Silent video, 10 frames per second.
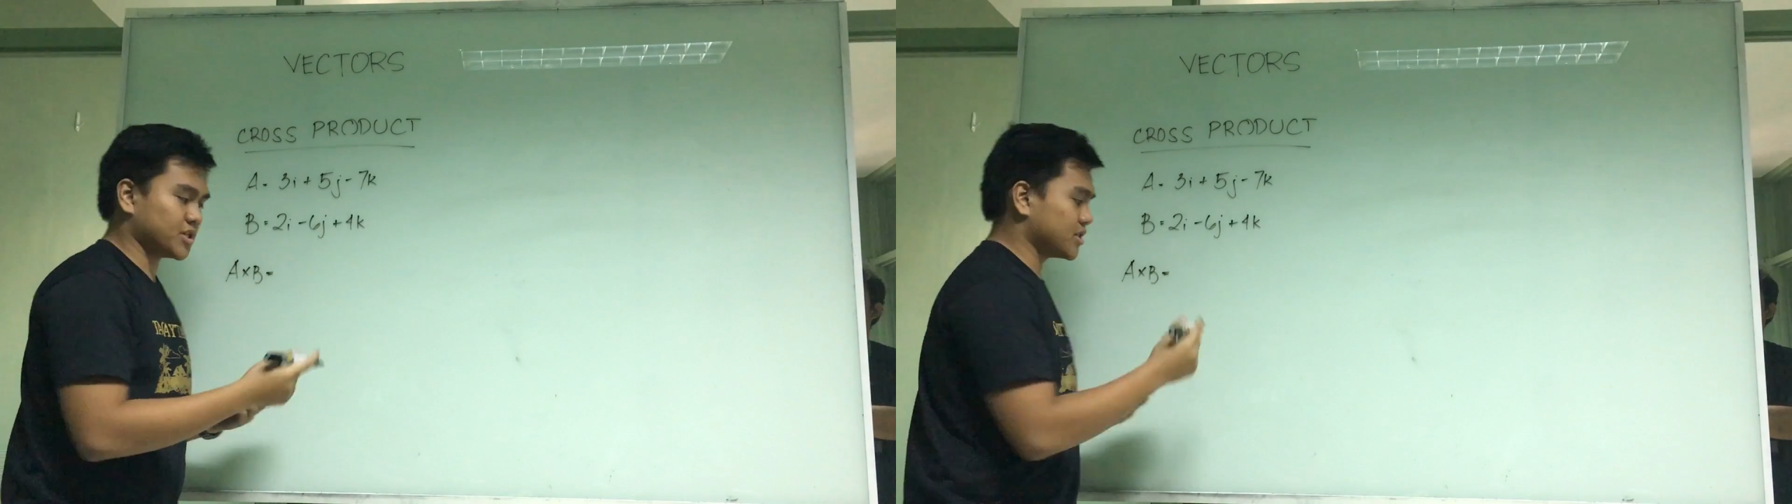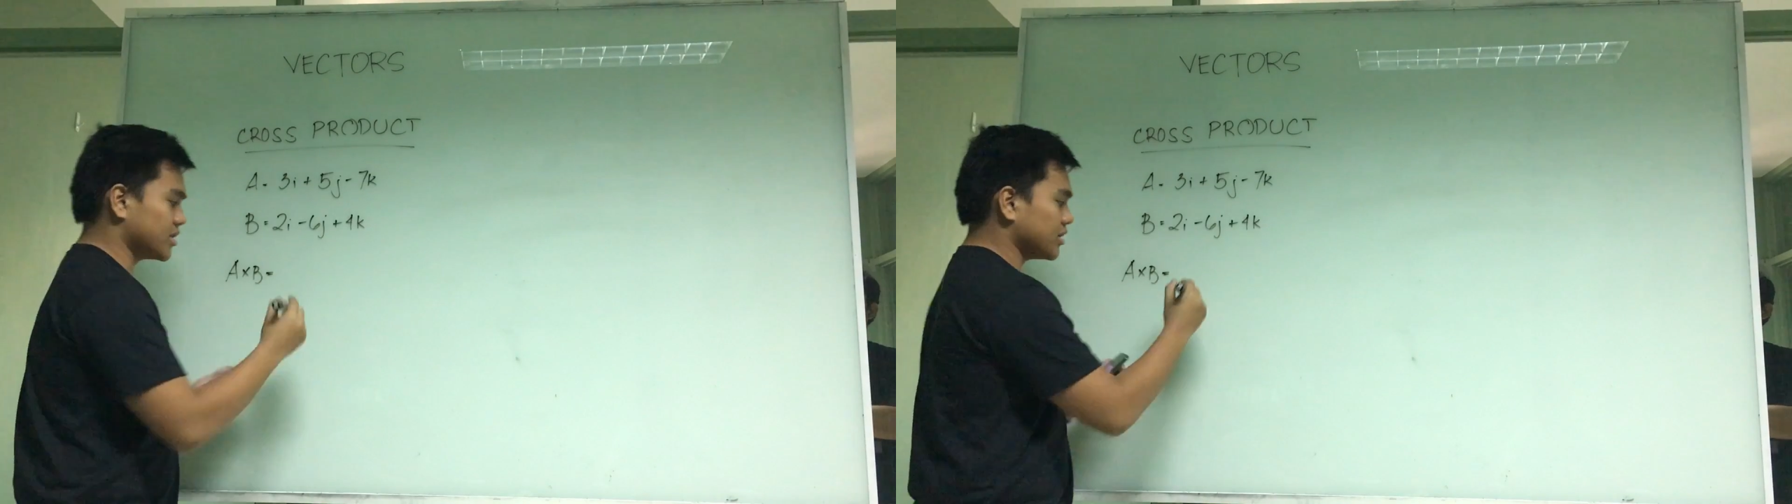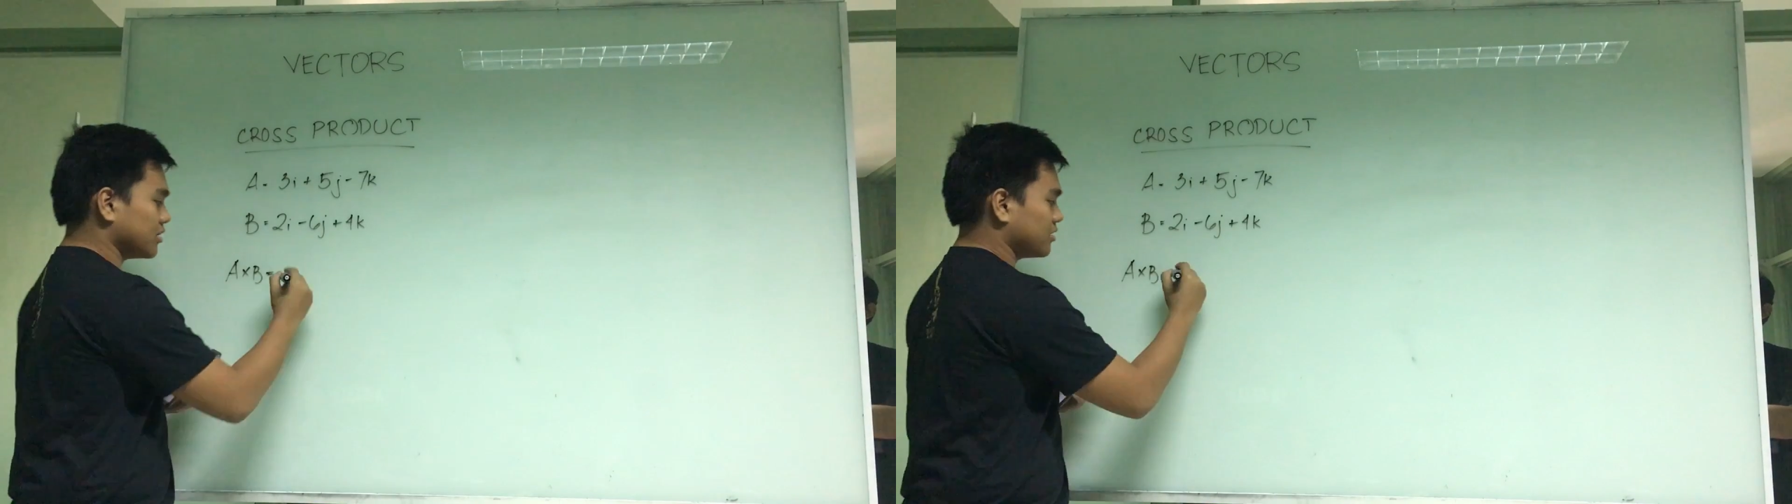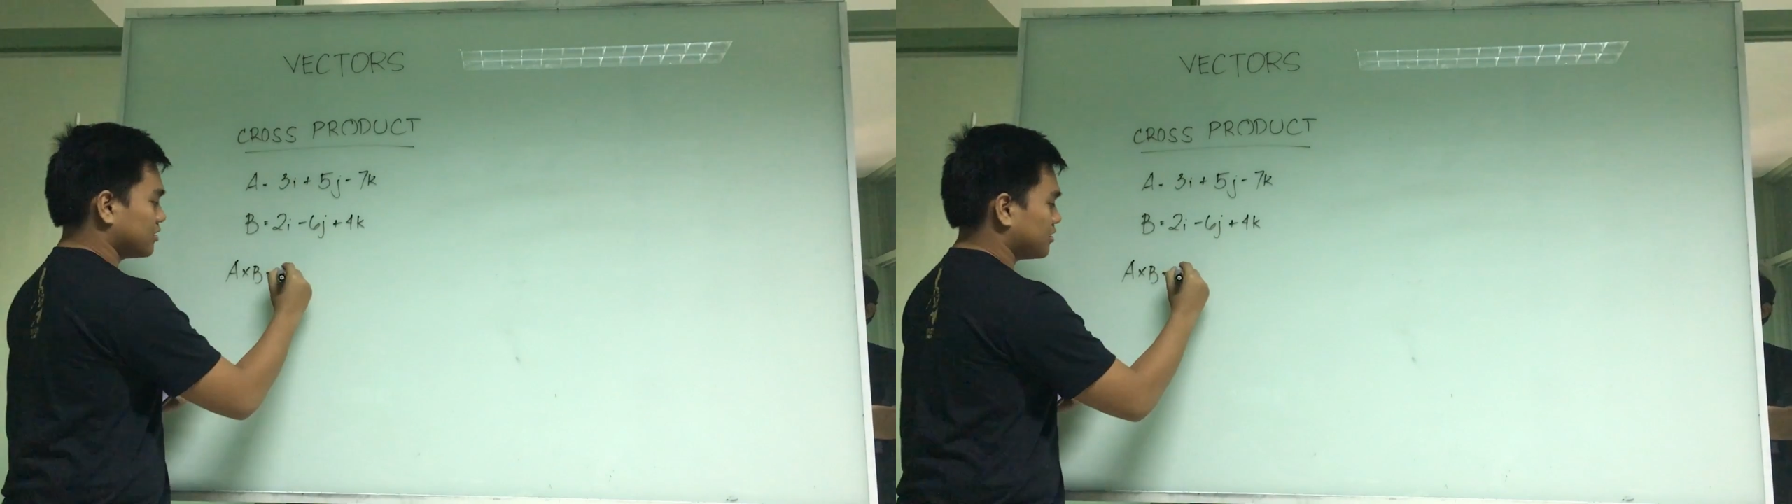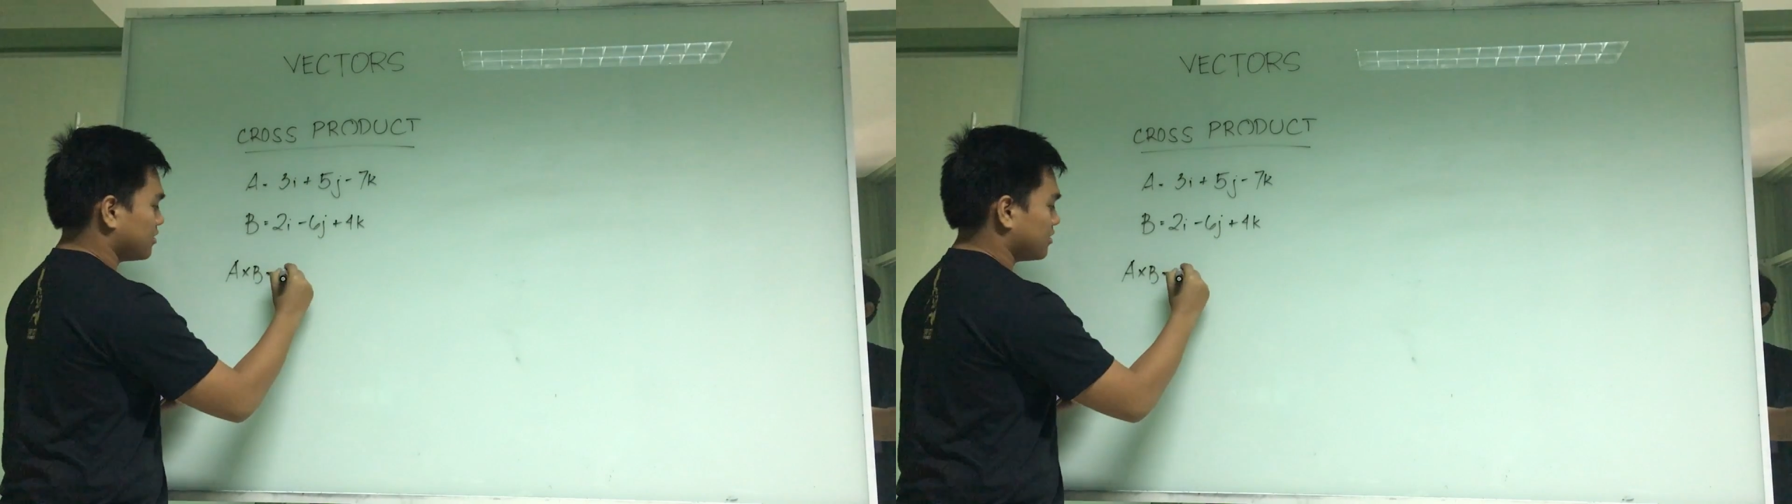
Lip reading: which is C.